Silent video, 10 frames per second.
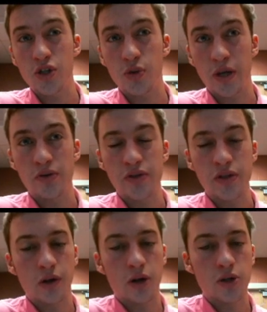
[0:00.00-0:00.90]
traders
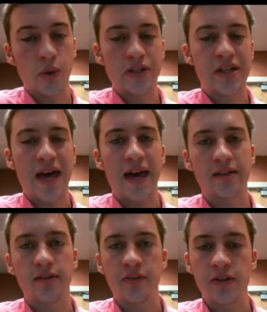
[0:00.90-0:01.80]
here are twice as
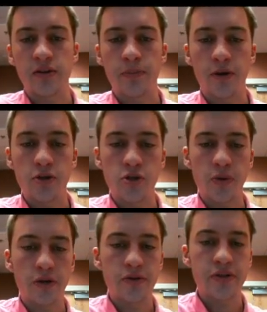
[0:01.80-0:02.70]
active as the bearish
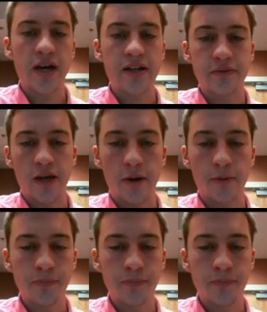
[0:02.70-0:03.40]
traders as of now.